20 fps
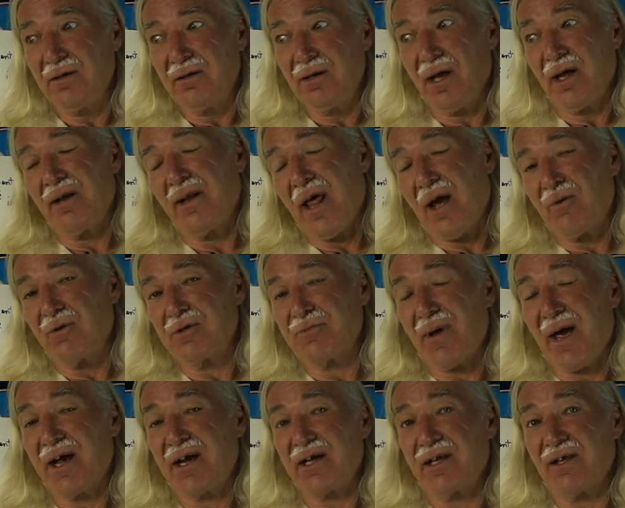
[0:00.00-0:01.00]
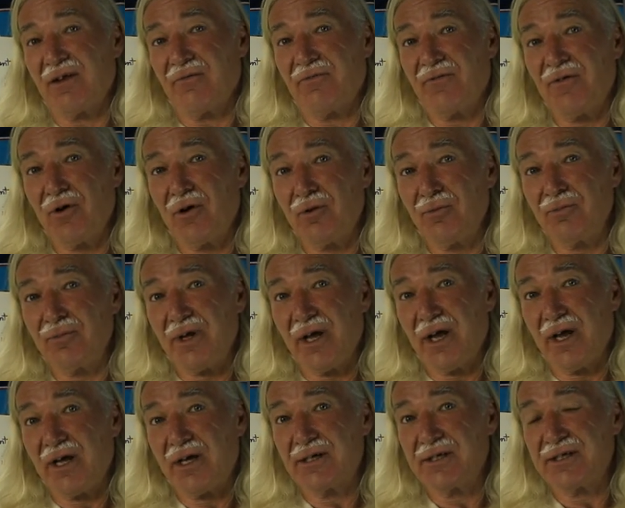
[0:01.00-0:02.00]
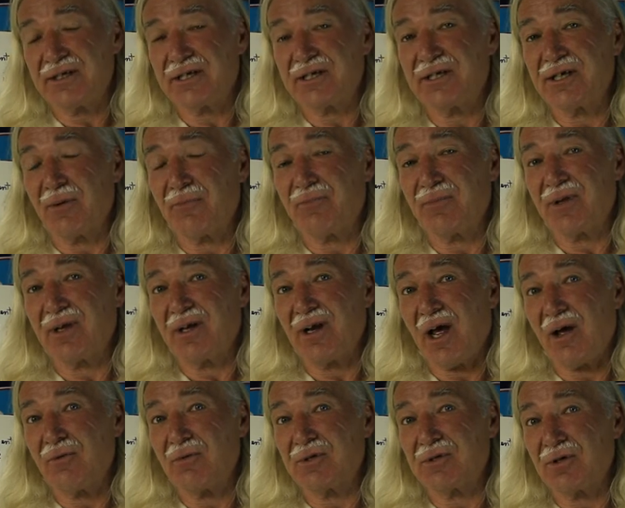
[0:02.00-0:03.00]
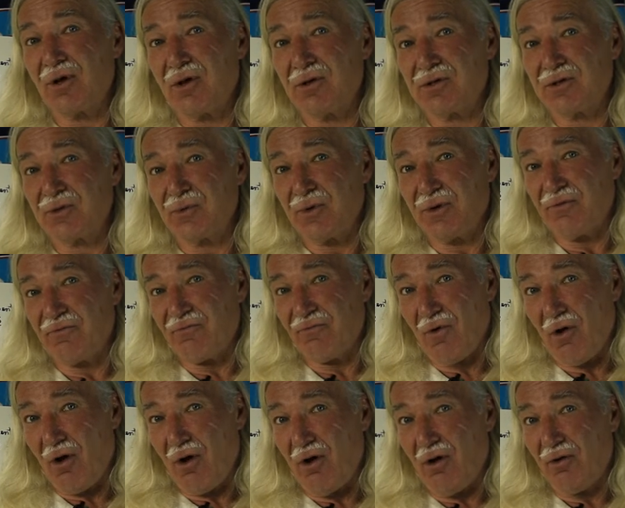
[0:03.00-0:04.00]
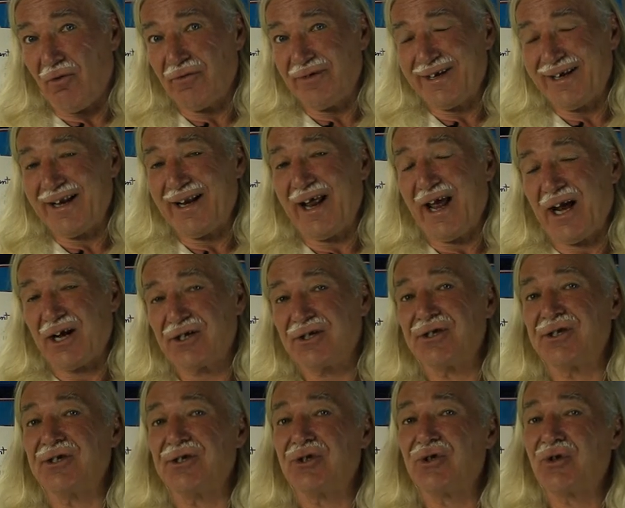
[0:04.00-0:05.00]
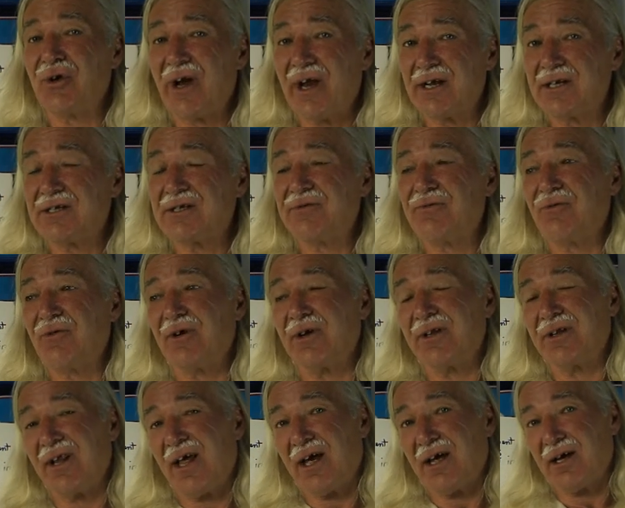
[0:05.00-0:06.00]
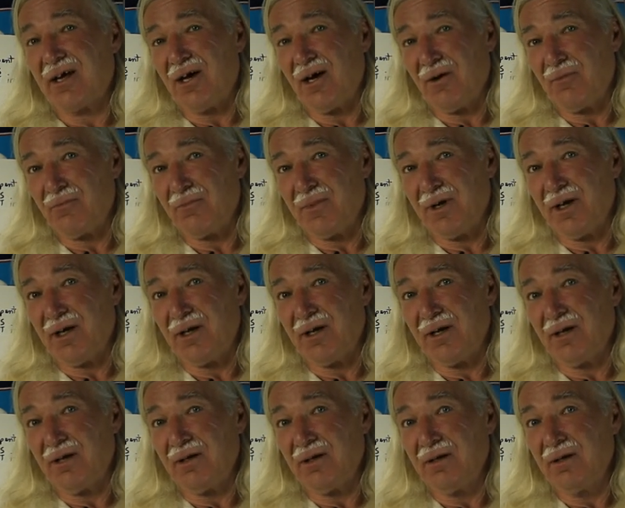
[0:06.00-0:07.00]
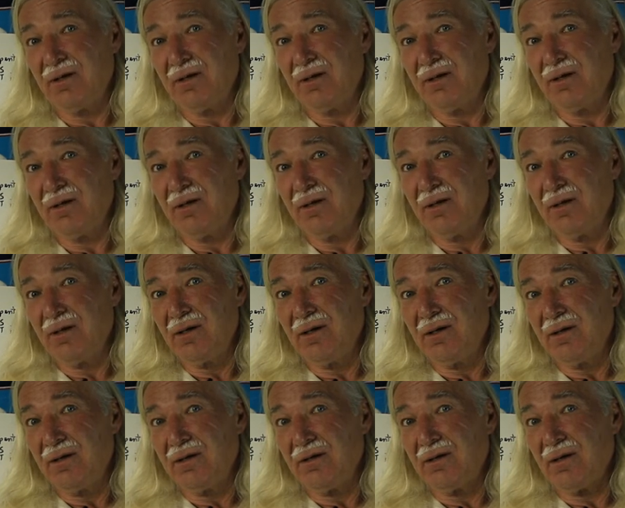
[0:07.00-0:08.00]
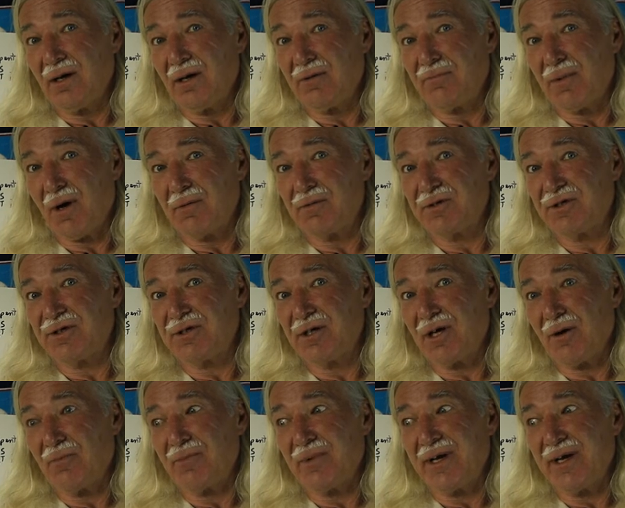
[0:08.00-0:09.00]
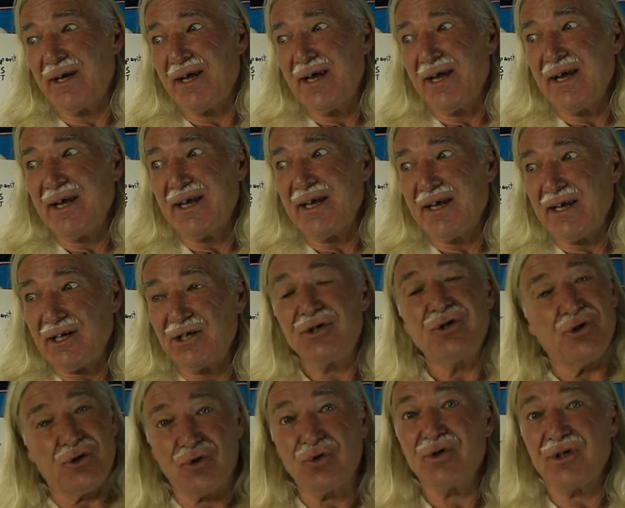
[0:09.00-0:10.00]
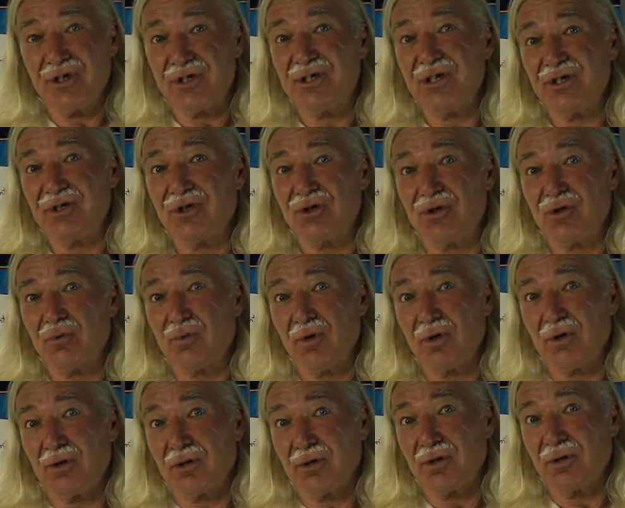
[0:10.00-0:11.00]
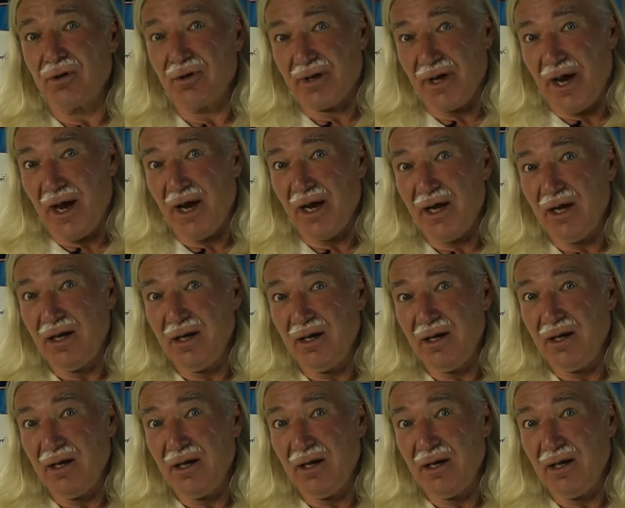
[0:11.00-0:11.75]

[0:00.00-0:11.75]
And that was back in the film days, except that I was also involved in actually transferring that company, publishing company, into the digital world, okay?